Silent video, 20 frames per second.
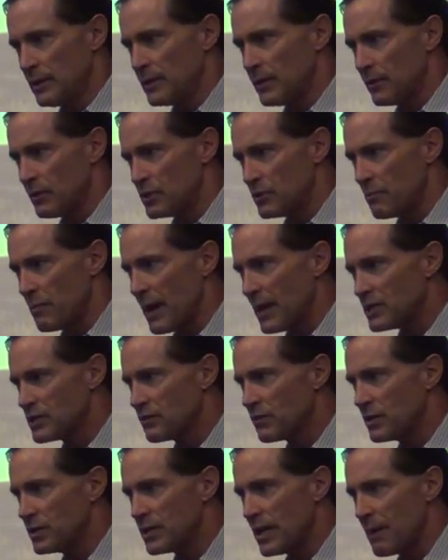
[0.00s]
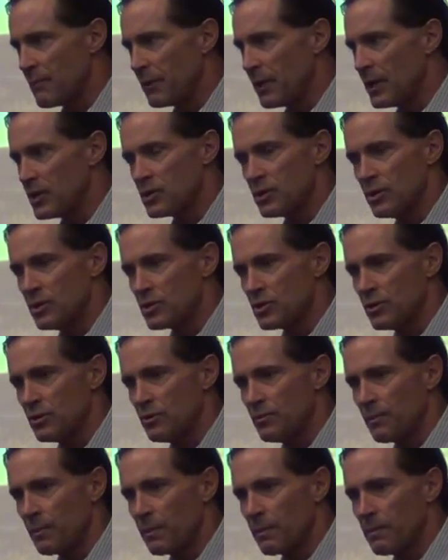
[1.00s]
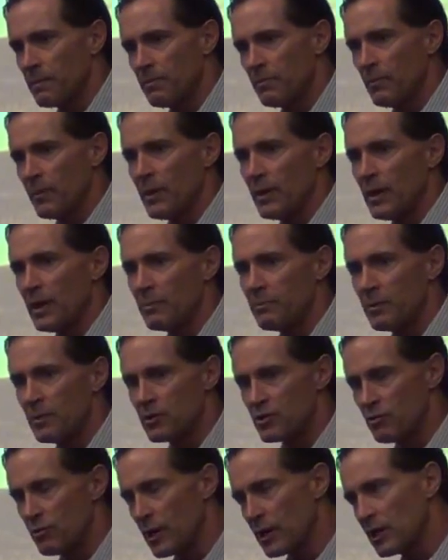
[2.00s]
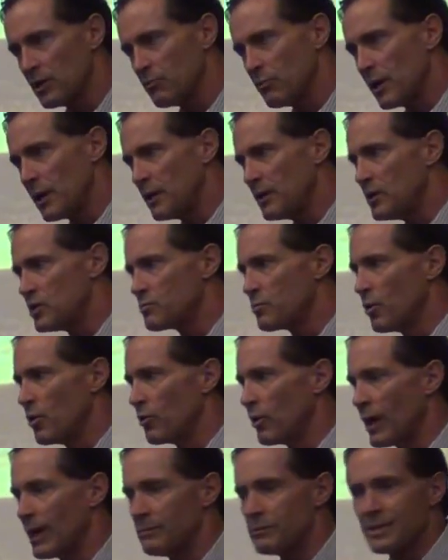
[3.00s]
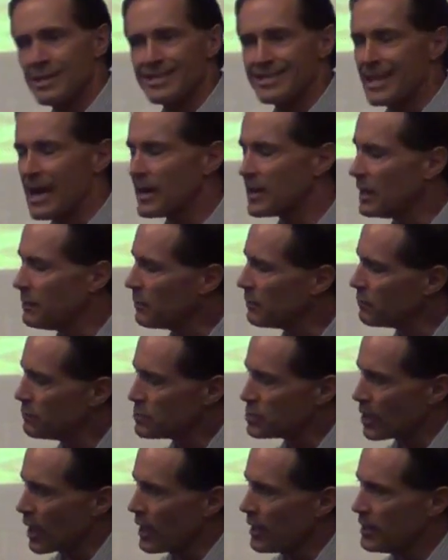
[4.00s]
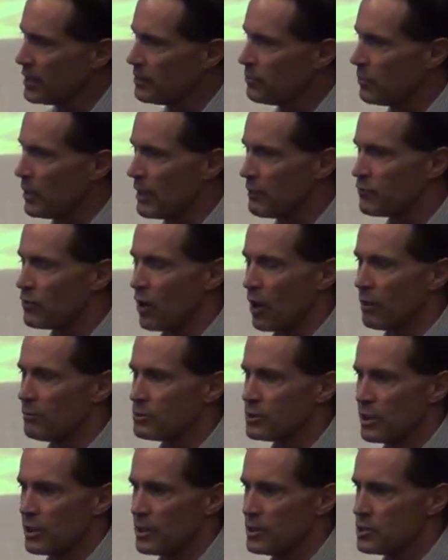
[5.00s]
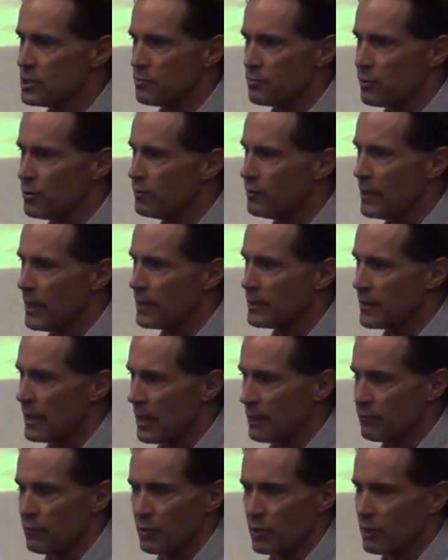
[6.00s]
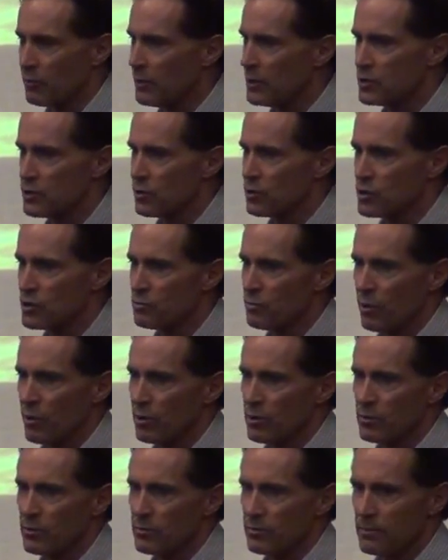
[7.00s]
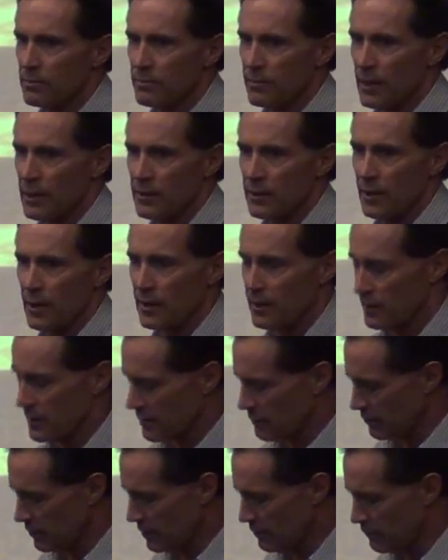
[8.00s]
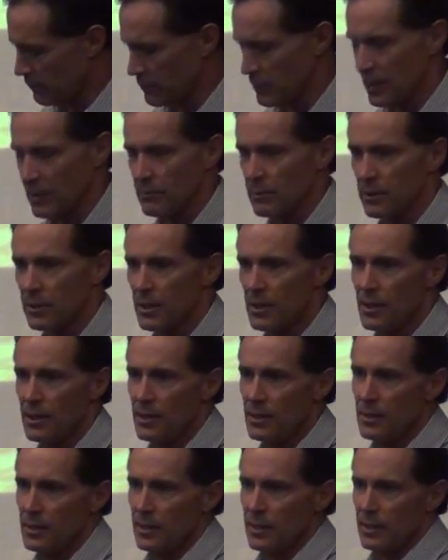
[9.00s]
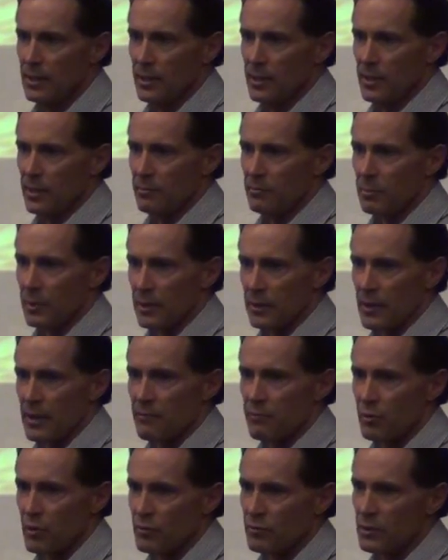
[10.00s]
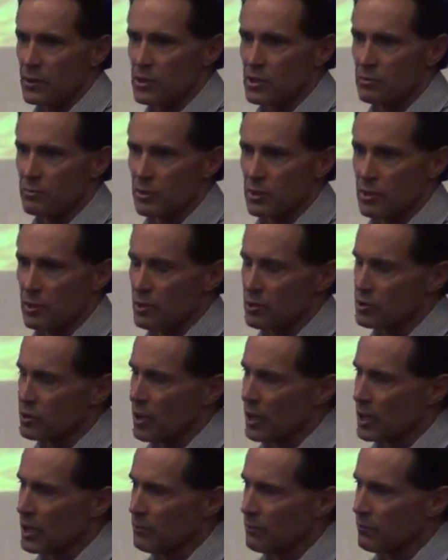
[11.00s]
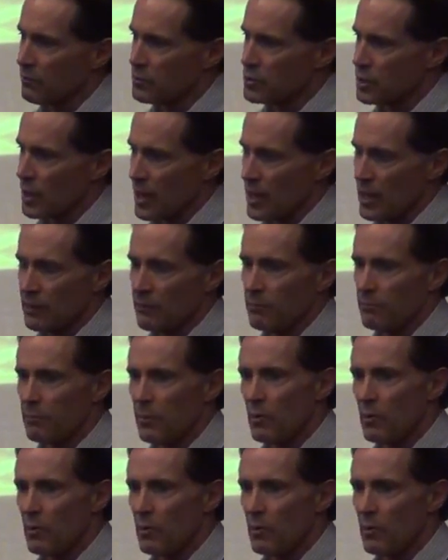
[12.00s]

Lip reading: There is a massive contamination issue. It appears directly related to these programs. It's not coming from China. We have CARB studies to prove that. California Resources Board, not that I have love for them, but they've proven this materials are not coming from China.